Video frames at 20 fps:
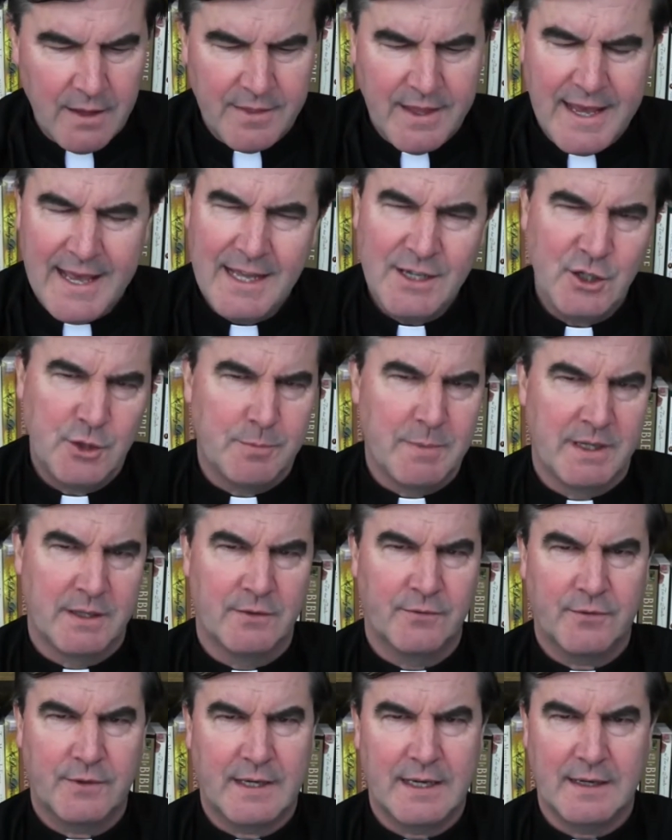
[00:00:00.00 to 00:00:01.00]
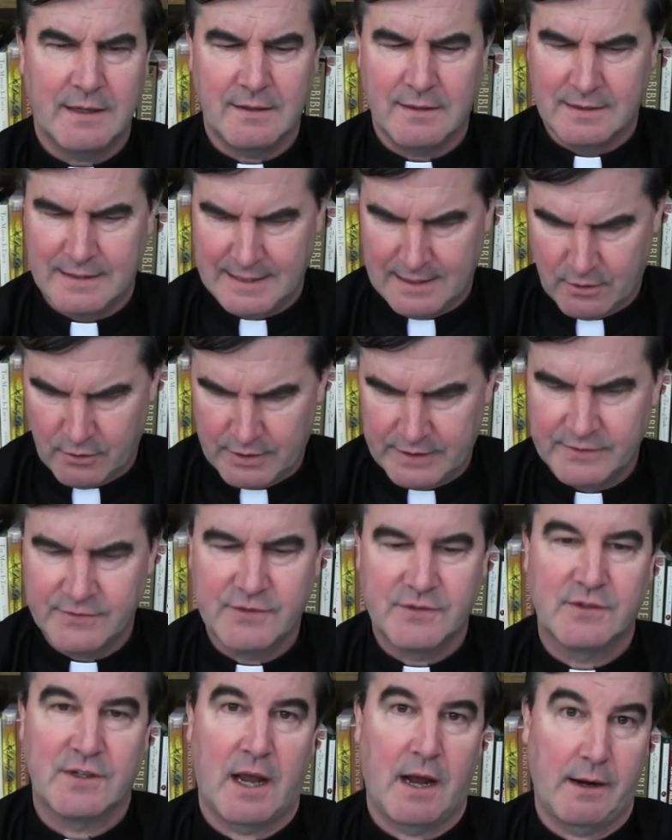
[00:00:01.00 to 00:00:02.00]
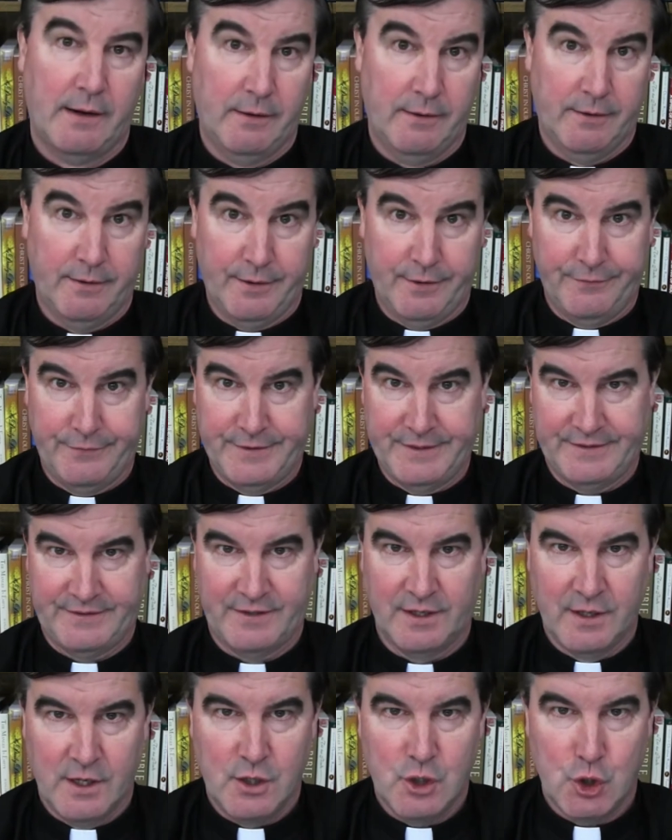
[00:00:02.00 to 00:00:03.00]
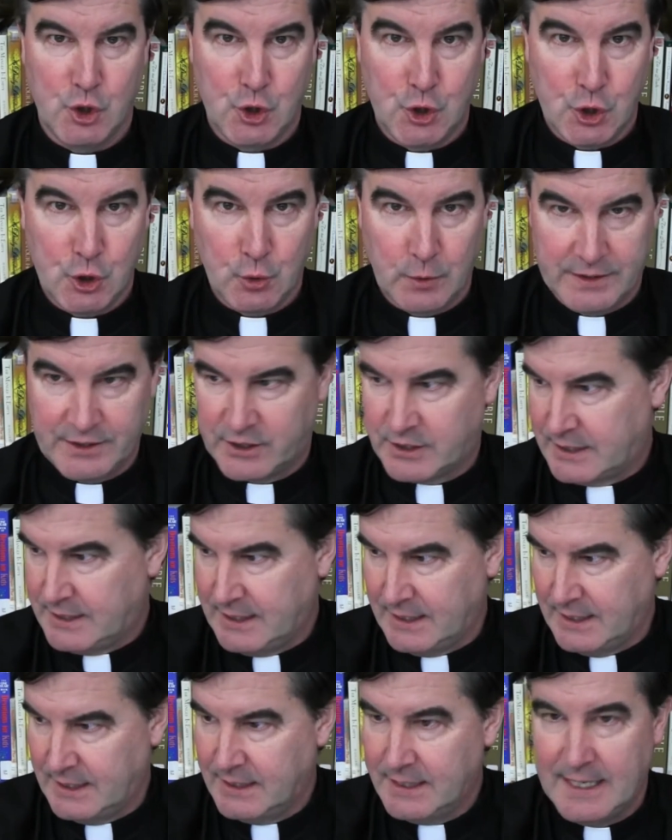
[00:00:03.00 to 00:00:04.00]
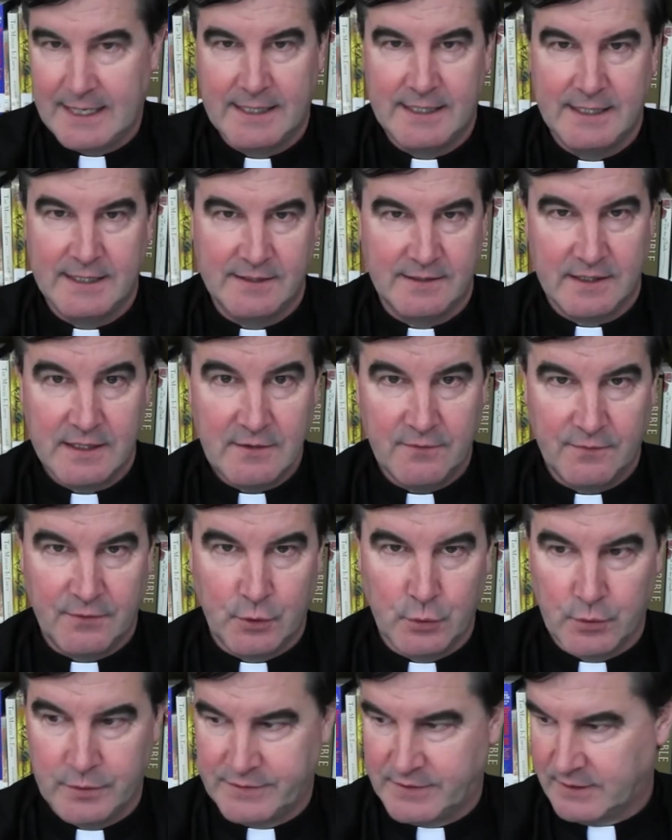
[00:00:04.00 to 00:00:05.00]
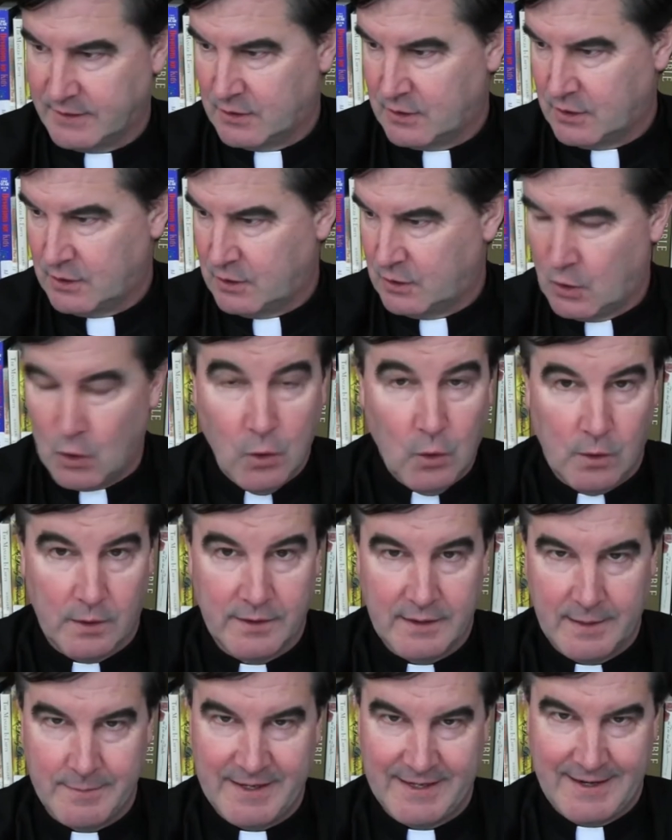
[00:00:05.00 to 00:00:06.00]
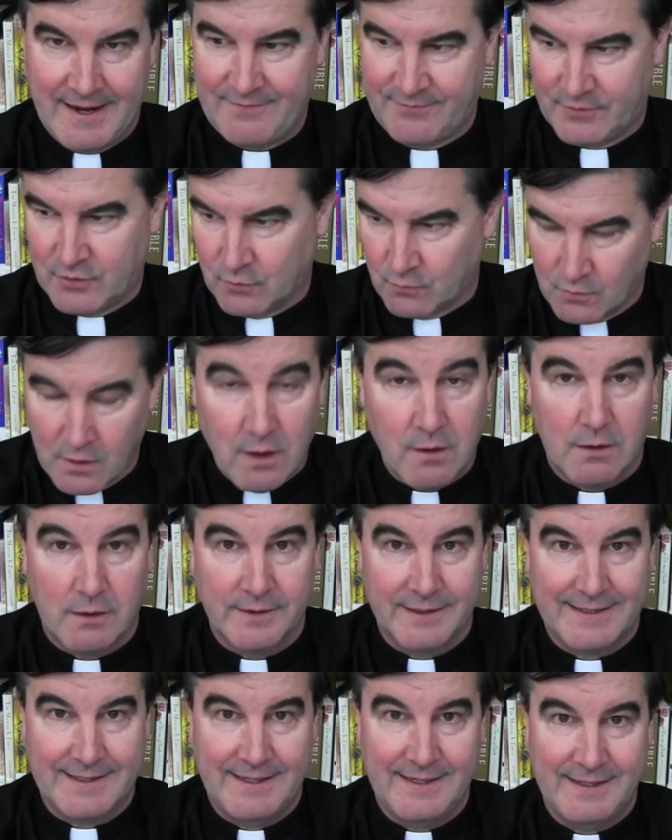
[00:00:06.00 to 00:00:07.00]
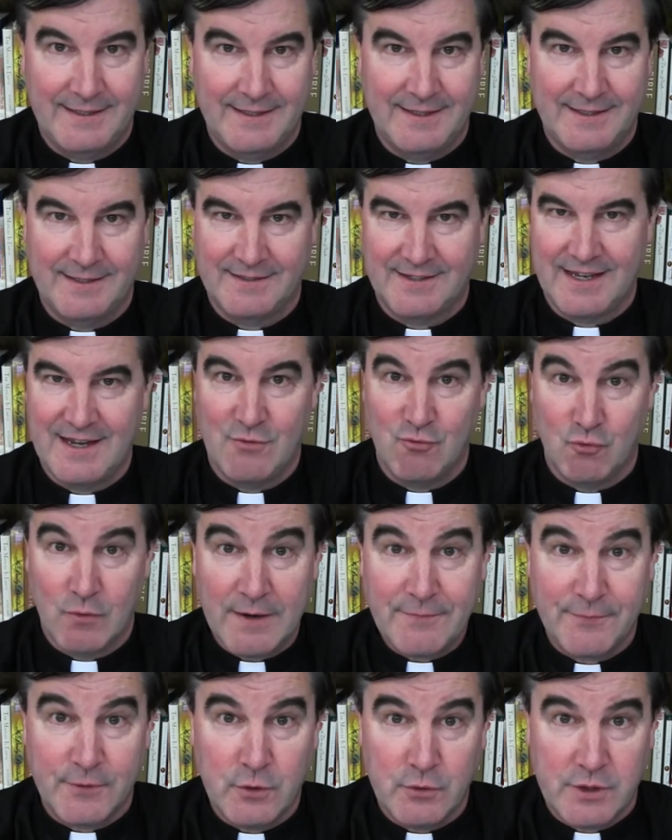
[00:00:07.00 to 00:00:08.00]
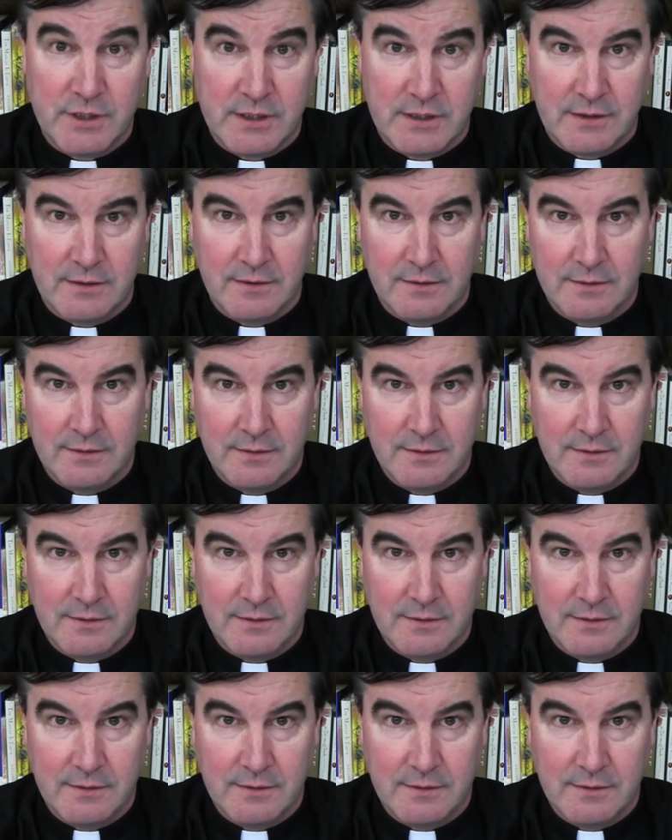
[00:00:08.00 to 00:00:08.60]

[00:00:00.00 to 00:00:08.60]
The henchmen of King Darius, tired of this Jewish kid and his influence at court, I mean, after all, the kid is a refugee.